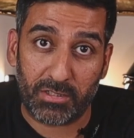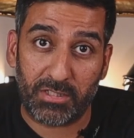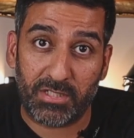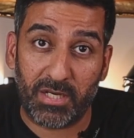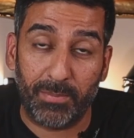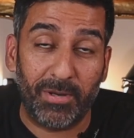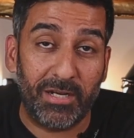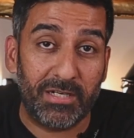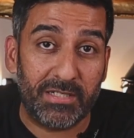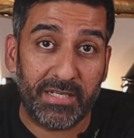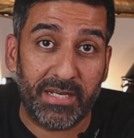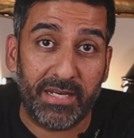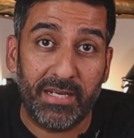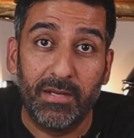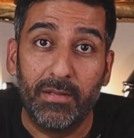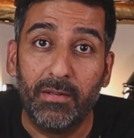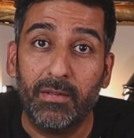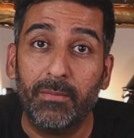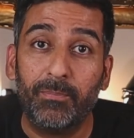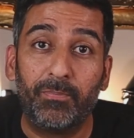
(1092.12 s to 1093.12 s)

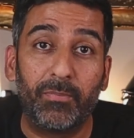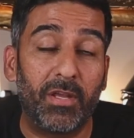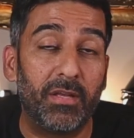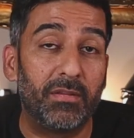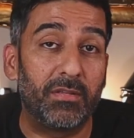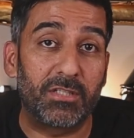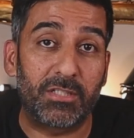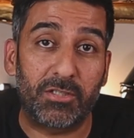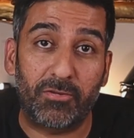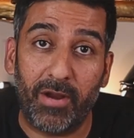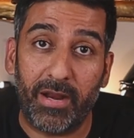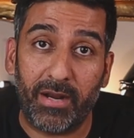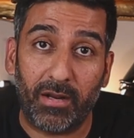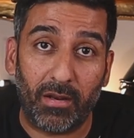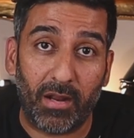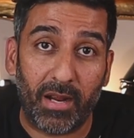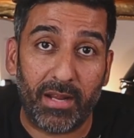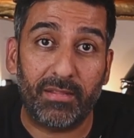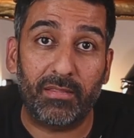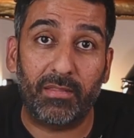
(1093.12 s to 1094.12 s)
stability in the
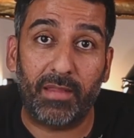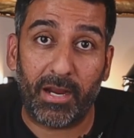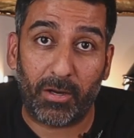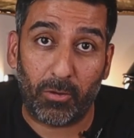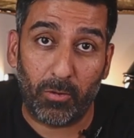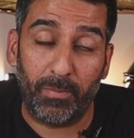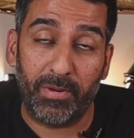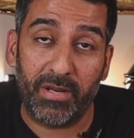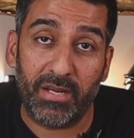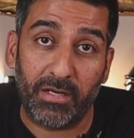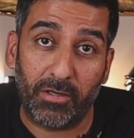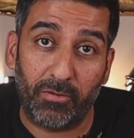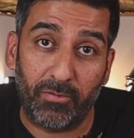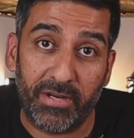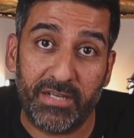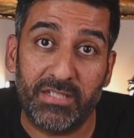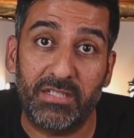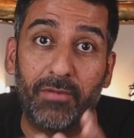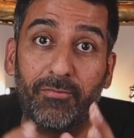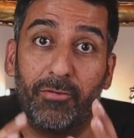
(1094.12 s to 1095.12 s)
straight line, that could be
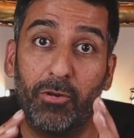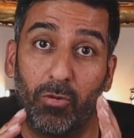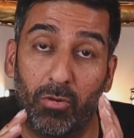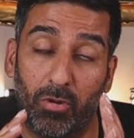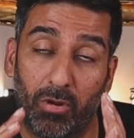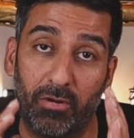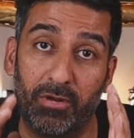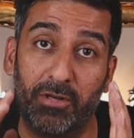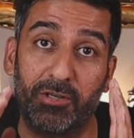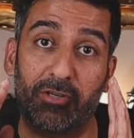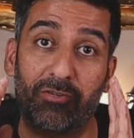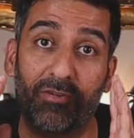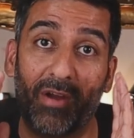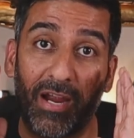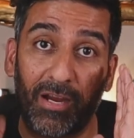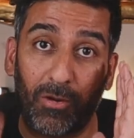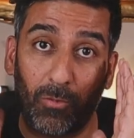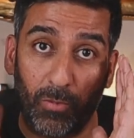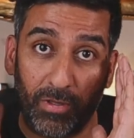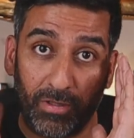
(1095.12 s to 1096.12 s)
increased if you're on a
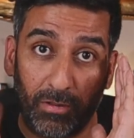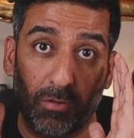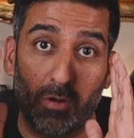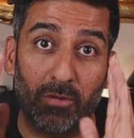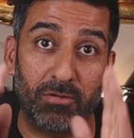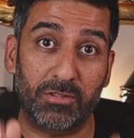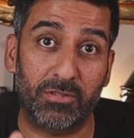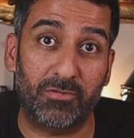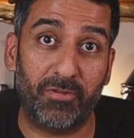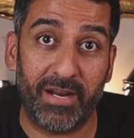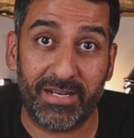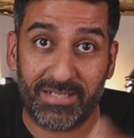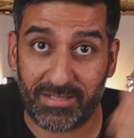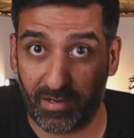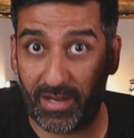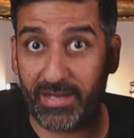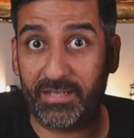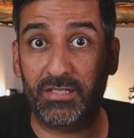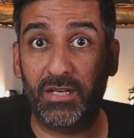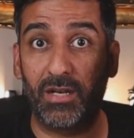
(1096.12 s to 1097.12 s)
track with long
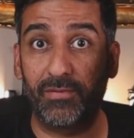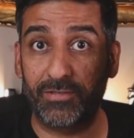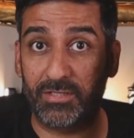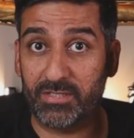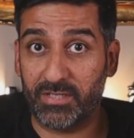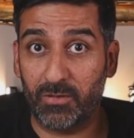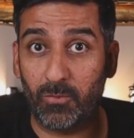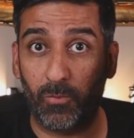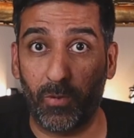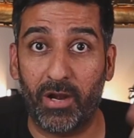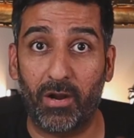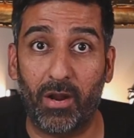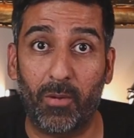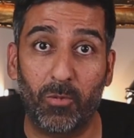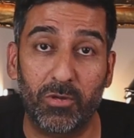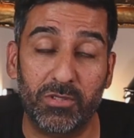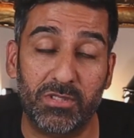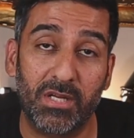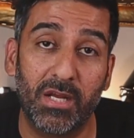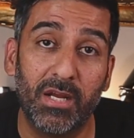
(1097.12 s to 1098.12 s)
straights like Silverstone, where
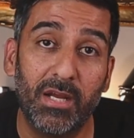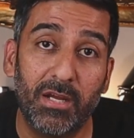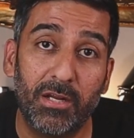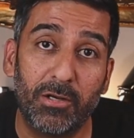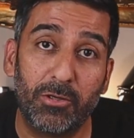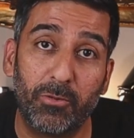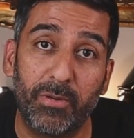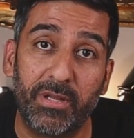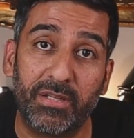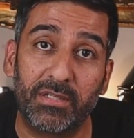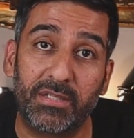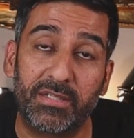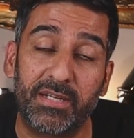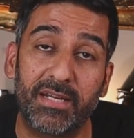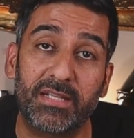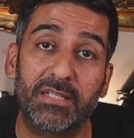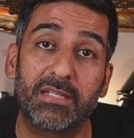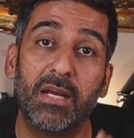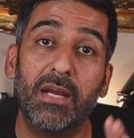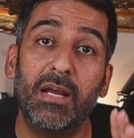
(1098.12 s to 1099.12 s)
I was doing the
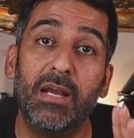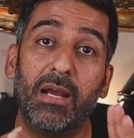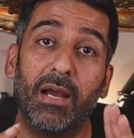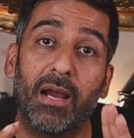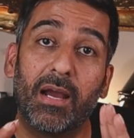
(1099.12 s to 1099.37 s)
test.